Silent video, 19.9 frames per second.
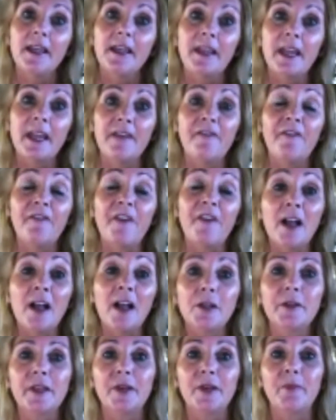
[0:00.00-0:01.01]
they
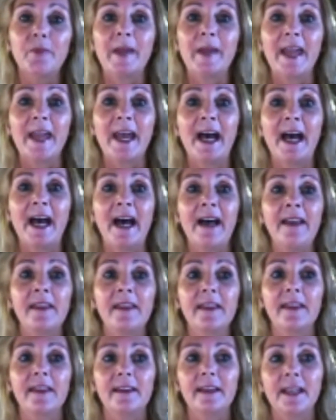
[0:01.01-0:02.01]
follow their
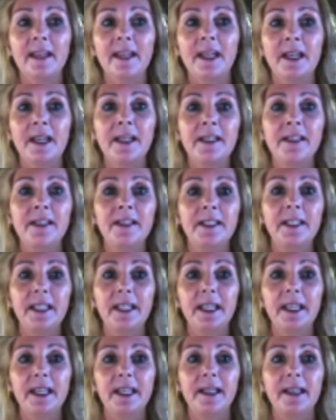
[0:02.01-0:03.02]
path
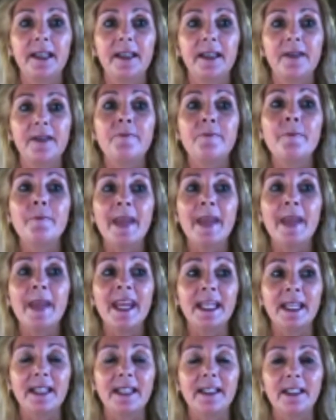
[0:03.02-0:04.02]
and
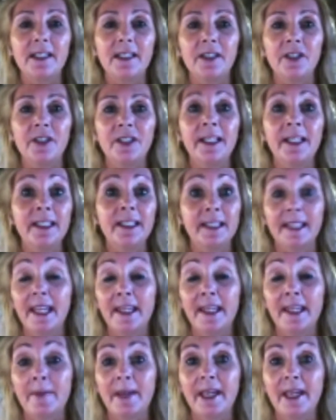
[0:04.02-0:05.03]
make it. Let's
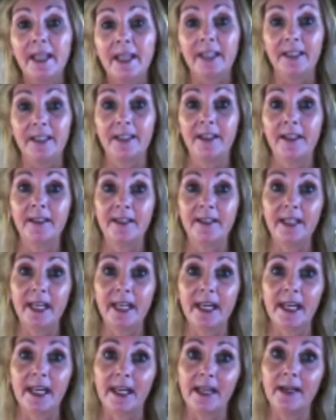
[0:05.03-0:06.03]
say they make it to the
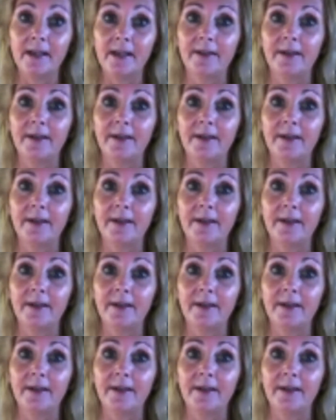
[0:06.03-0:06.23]
sea.